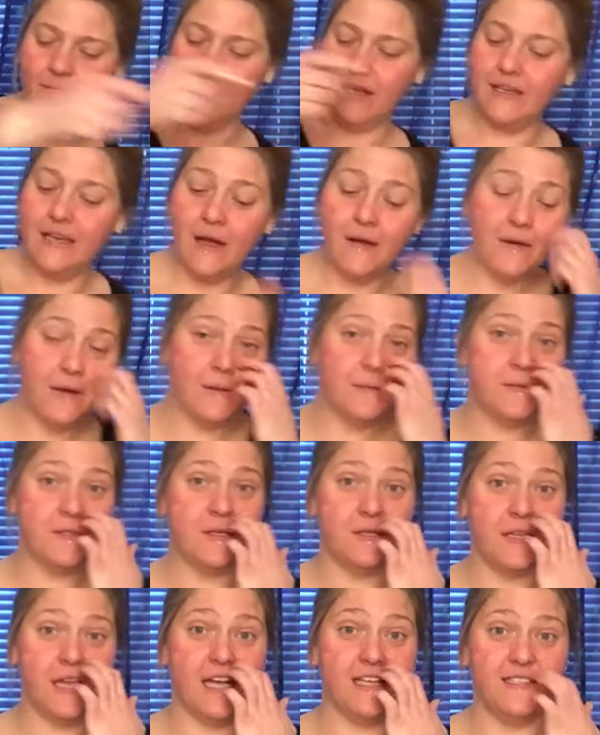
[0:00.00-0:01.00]
Now comes
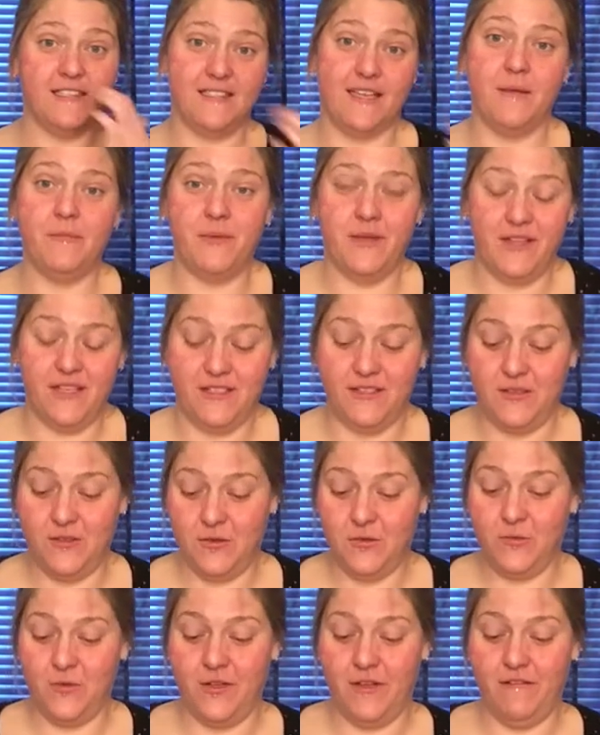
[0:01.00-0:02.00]
our last step, and this is
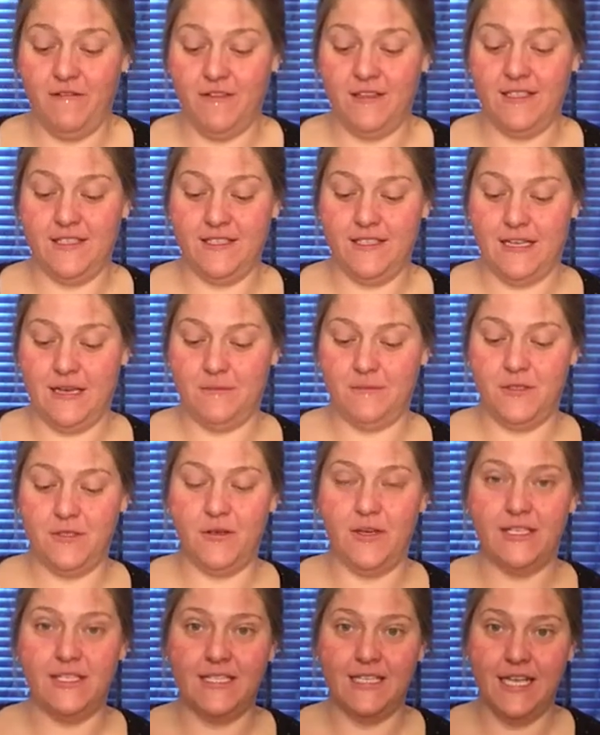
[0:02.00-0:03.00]
a really fun step. So
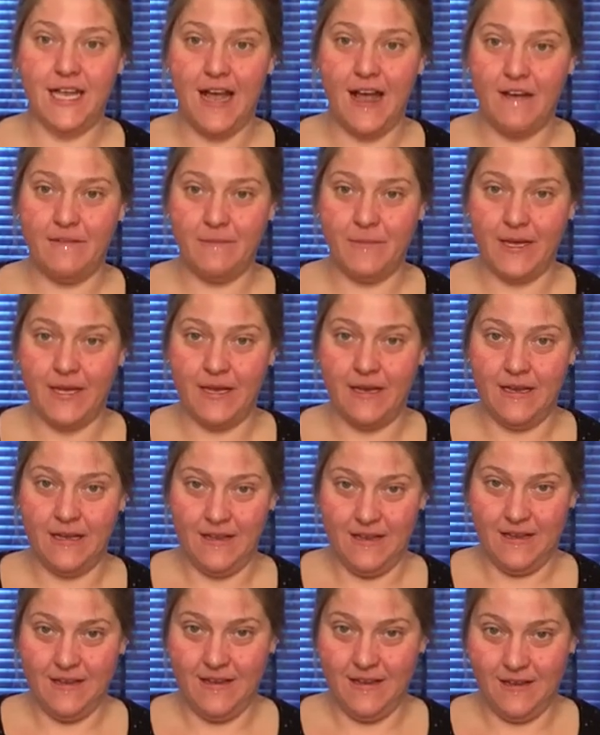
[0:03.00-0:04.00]
I see I have my
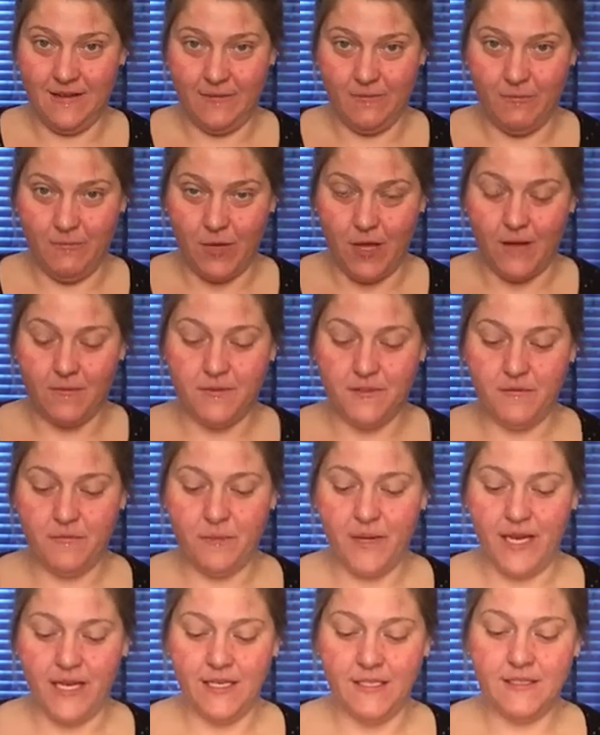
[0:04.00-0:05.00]
blobs of
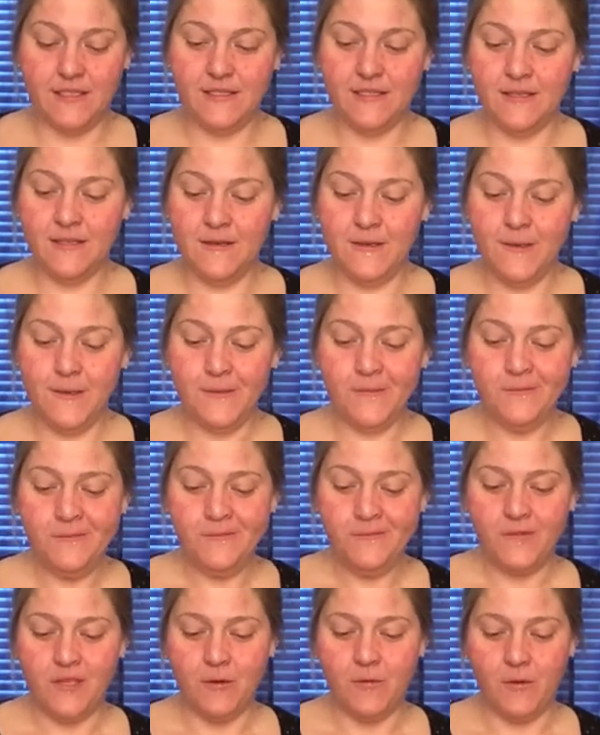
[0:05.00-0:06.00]
paint.
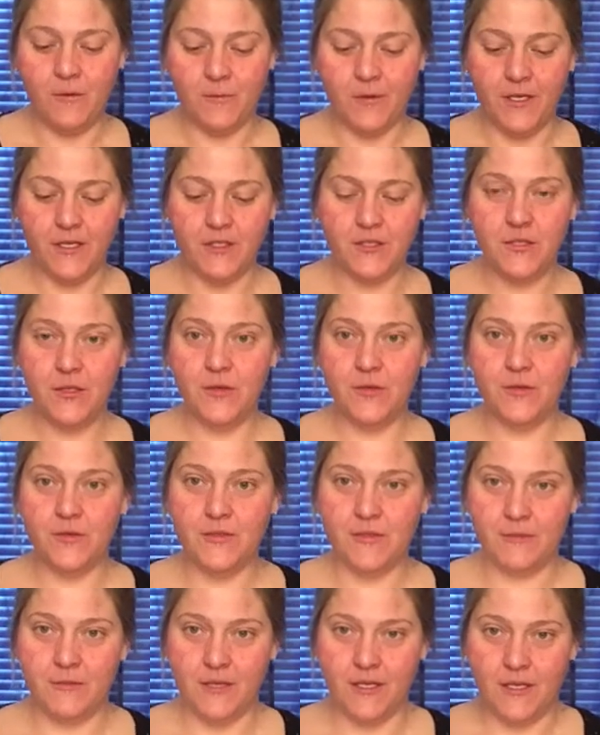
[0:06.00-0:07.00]
Now what I'm going to do is
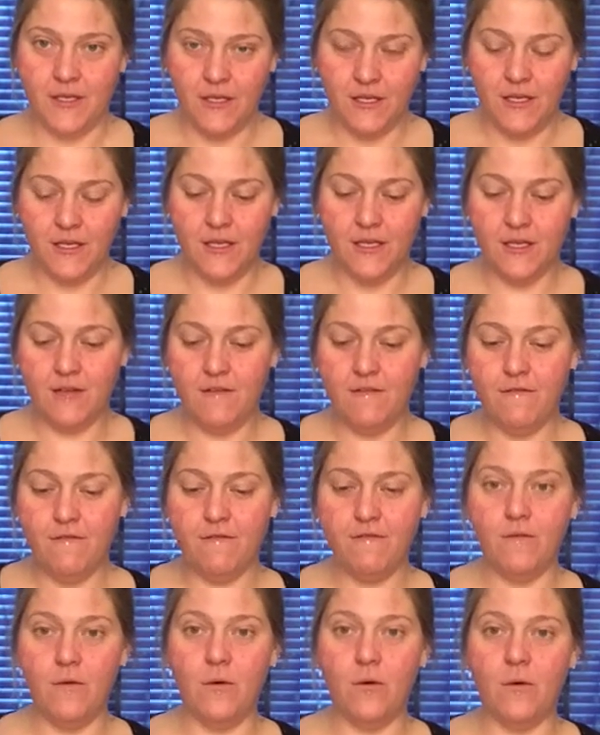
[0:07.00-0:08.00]
I'm going to
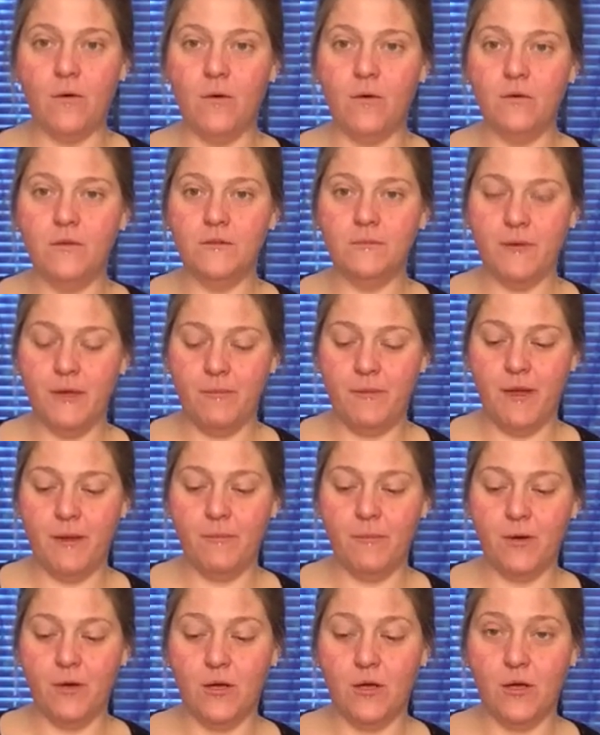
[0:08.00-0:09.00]
fold my
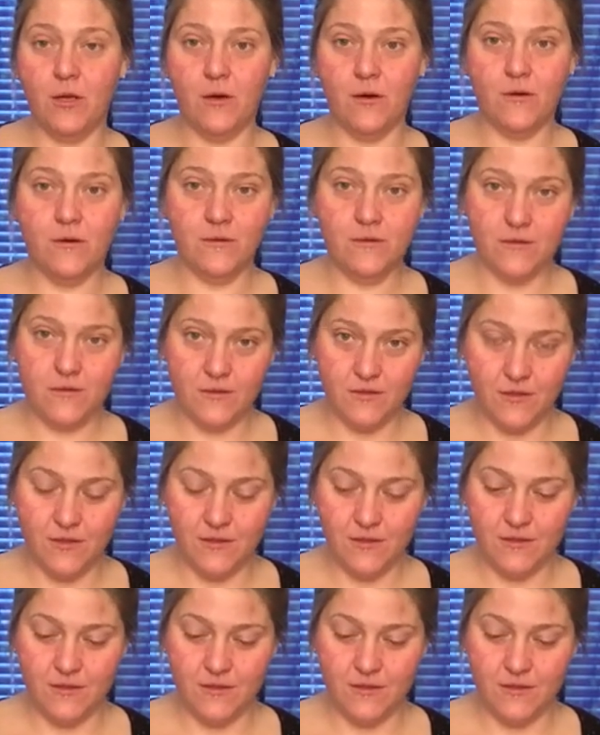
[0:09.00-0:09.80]
paper closed.